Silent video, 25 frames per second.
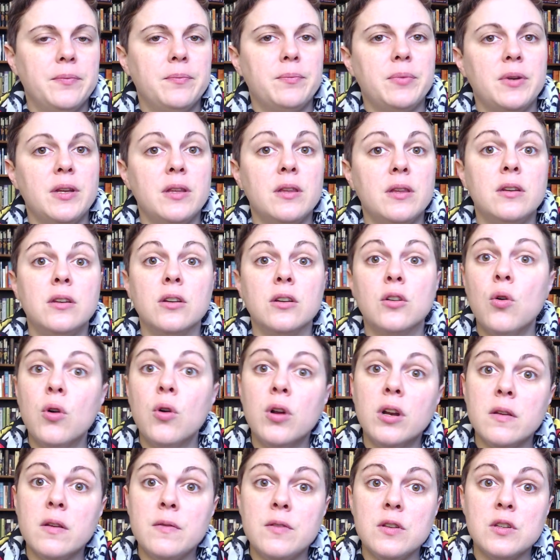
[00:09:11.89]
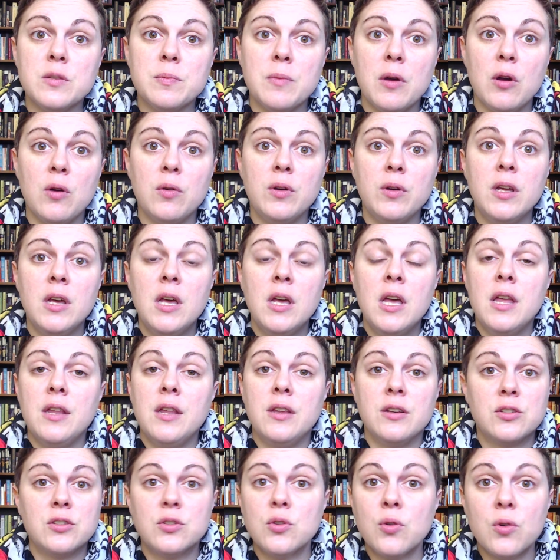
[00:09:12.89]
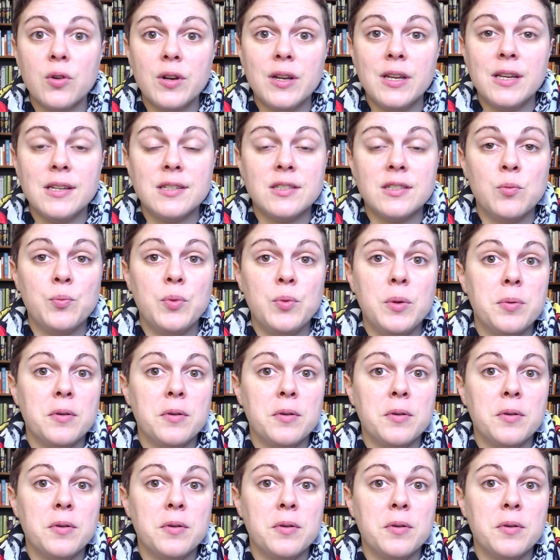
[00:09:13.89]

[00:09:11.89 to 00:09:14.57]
But in the decorative use mode, the story is simply